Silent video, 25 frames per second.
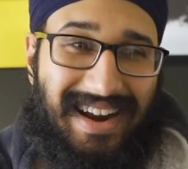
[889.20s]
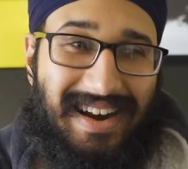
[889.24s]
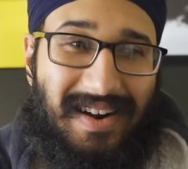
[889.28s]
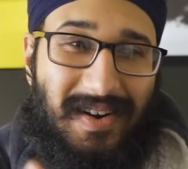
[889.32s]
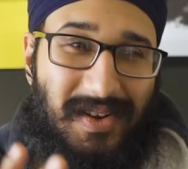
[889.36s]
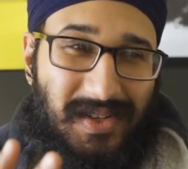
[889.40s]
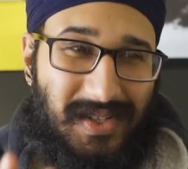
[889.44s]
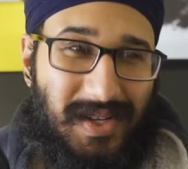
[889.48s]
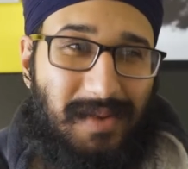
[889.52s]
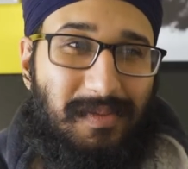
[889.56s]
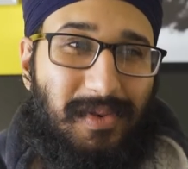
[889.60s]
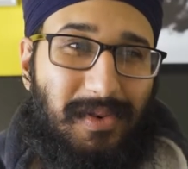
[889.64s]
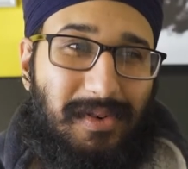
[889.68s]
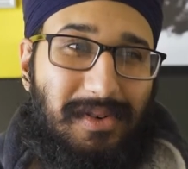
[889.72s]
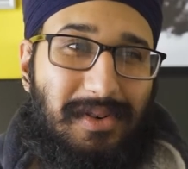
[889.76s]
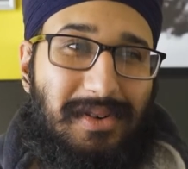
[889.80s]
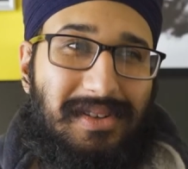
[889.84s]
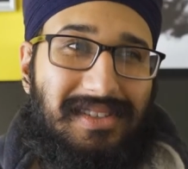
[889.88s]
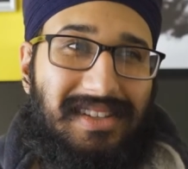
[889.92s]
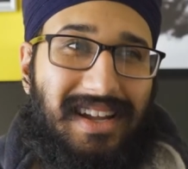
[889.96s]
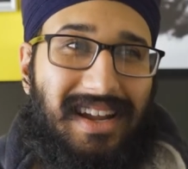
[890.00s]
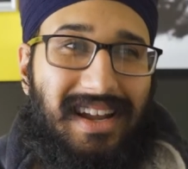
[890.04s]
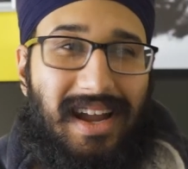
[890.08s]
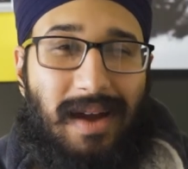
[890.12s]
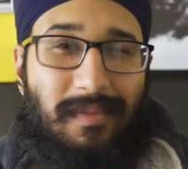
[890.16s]
And also
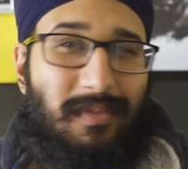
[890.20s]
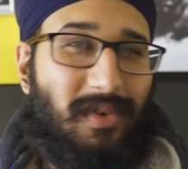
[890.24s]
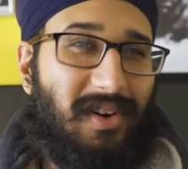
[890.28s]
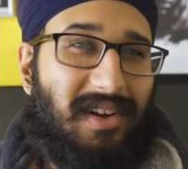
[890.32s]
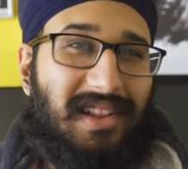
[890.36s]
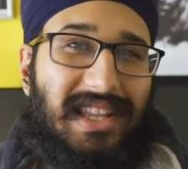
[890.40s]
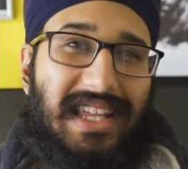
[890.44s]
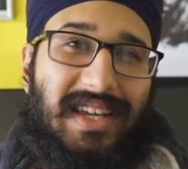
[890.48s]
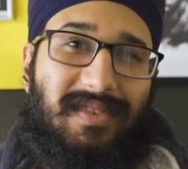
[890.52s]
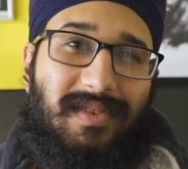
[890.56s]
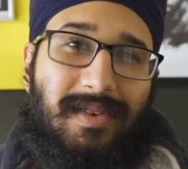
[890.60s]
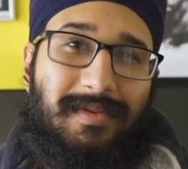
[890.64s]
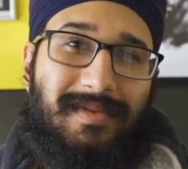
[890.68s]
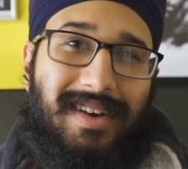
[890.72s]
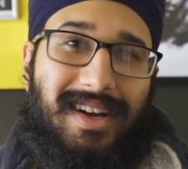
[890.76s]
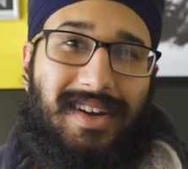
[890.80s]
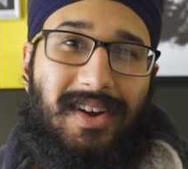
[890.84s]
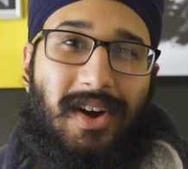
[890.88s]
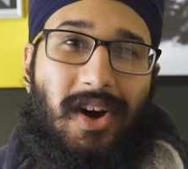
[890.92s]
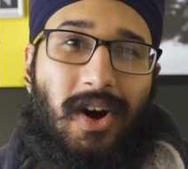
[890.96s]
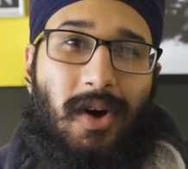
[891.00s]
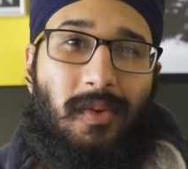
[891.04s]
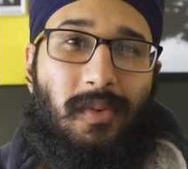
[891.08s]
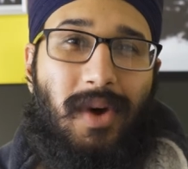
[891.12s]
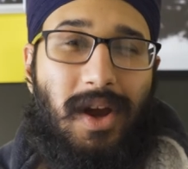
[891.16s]
Beru's like, I'm not leaving my
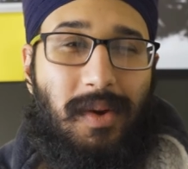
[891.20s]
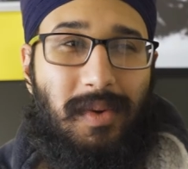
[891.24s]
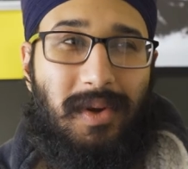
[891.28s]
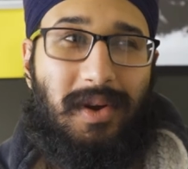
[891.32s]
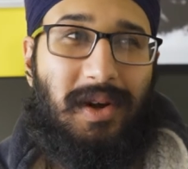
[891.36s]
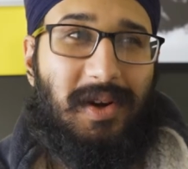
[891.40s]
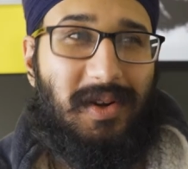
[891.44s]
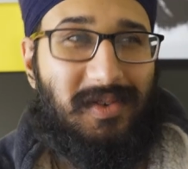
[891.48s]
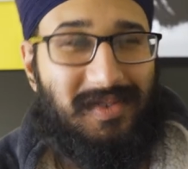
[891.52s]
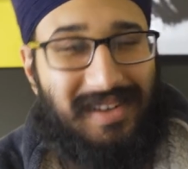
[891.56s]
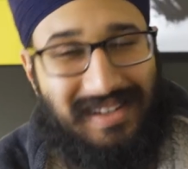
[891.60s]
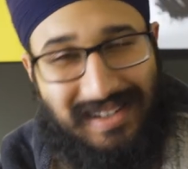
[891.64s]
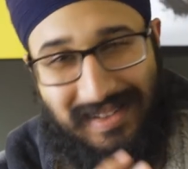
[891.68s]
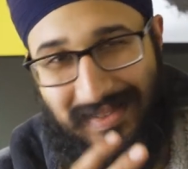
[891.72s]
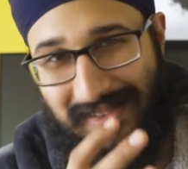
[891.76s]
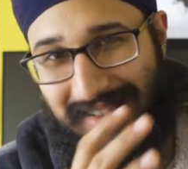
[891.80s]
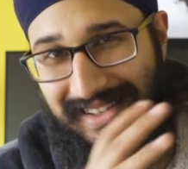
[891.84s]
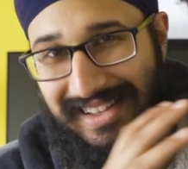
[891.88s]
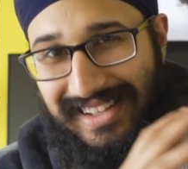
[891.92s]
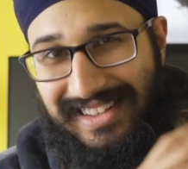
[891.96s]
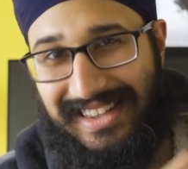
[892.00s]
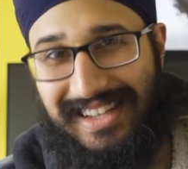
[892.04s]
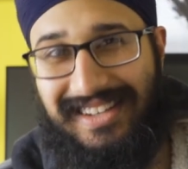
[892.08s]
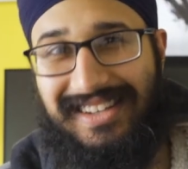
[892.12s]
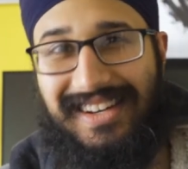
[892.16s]
home. Where are we going to run off to?
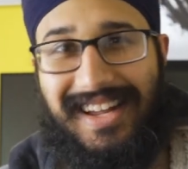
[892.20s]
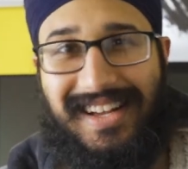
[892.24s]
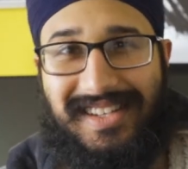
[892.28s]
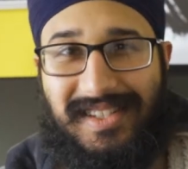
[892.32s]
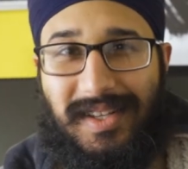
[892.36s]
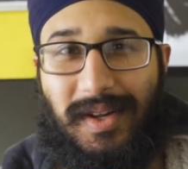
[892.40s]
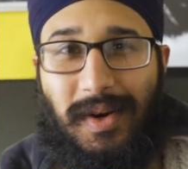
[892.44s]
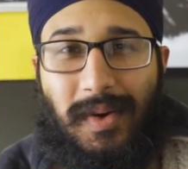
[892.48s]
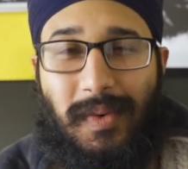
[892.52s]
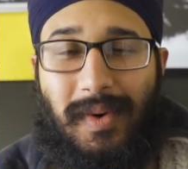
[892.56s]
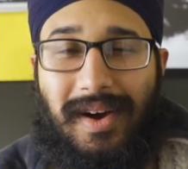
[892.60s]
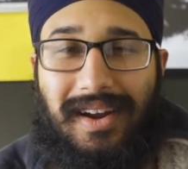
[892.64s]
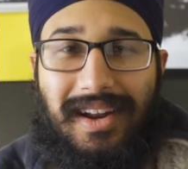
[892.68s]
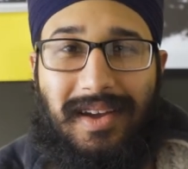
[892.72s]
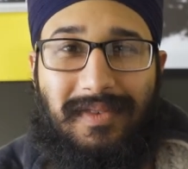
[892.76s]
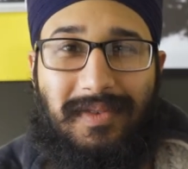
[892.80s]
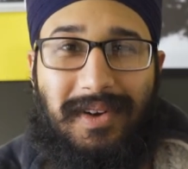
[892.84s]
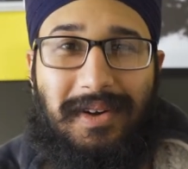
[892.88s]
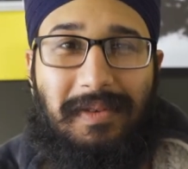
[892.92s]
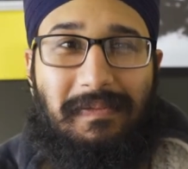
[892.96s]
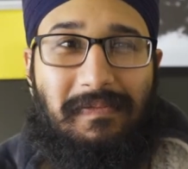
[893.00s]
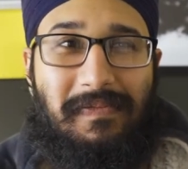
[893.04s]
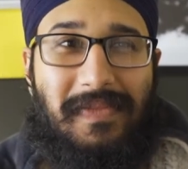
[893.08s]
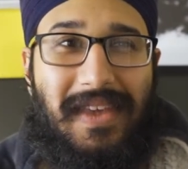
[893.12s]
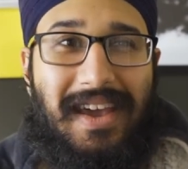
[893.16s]
Like the desert or
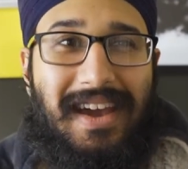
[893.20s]
whatever?